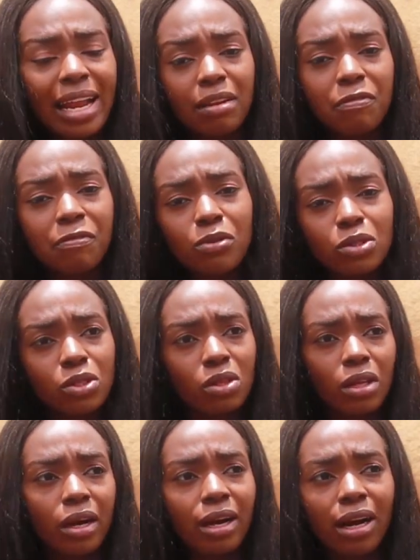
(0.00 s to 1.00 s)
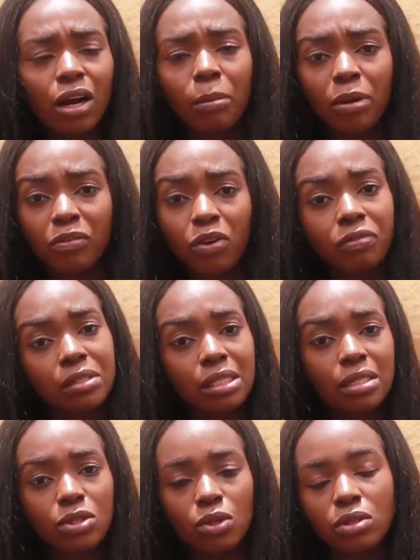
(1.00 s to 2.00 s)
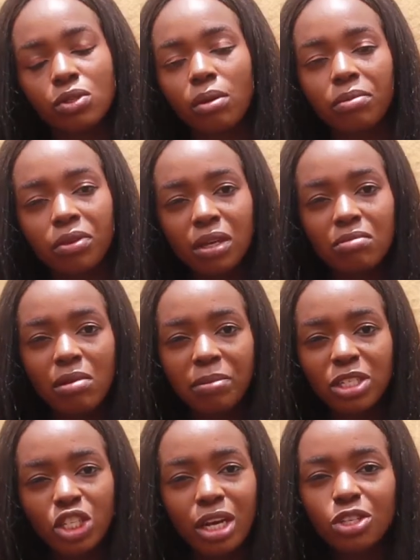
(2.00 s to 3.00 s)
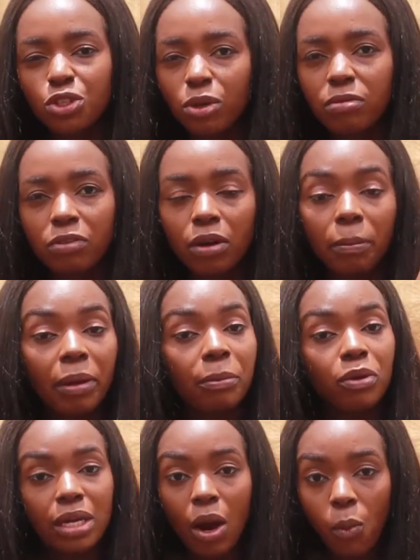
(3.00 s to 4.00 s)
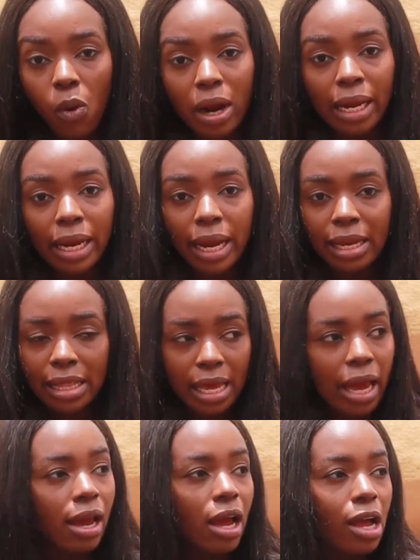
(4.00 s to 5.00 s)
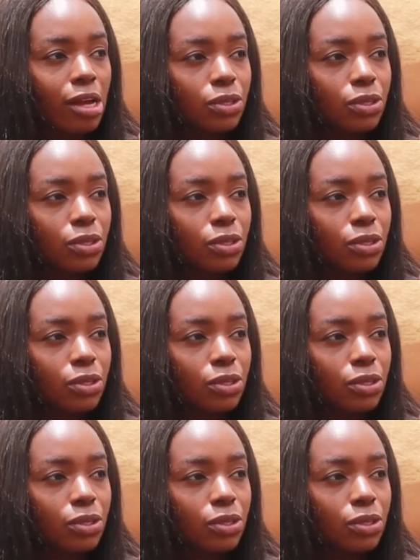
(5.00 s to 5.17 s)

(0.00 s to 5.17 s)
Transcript: at the foot, there are a couple of offices or something, maybe change room for the people that work here there.